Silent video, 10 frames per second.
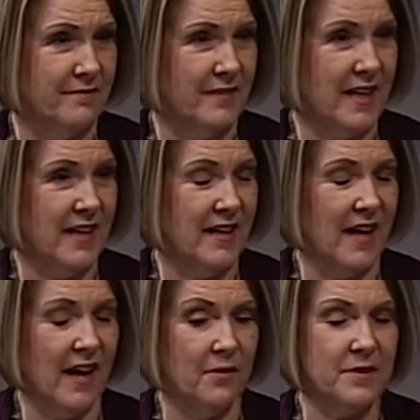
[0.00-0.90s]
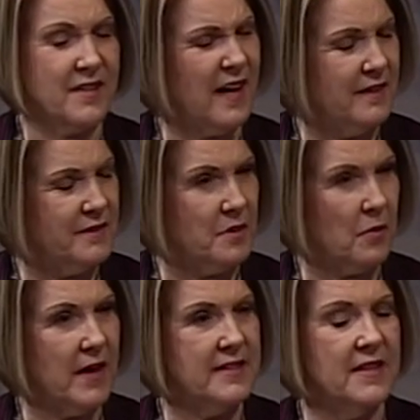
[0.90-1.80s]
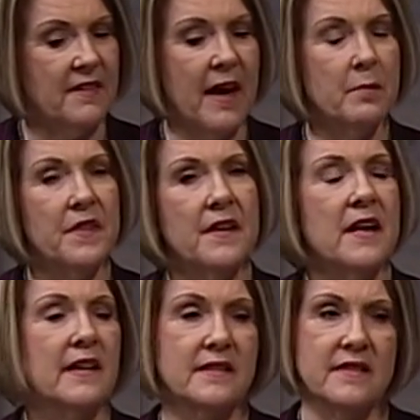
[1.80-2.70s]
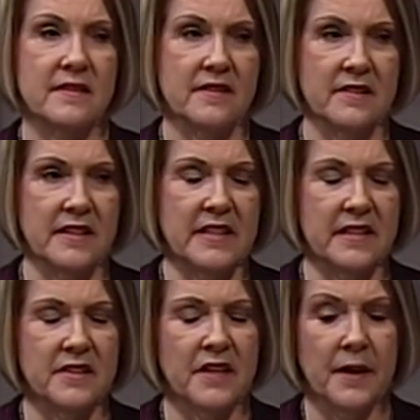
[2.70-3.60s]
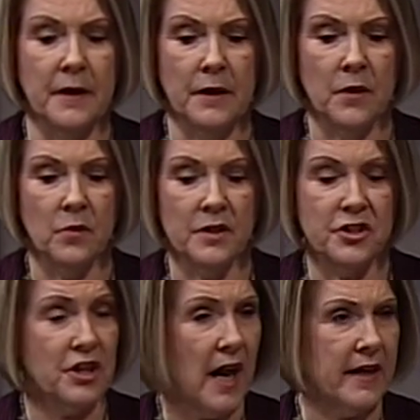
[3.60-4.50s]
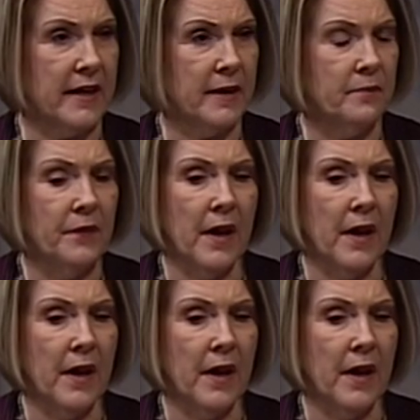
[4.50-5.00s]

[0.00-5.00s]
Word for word: And I was kind of surprised at that, but the next statistic was shocking.